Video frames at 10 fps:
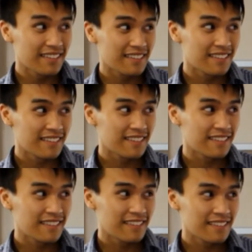
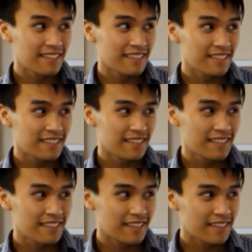
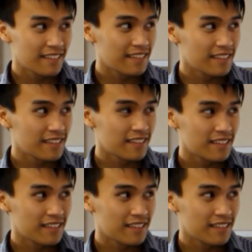(not speaking)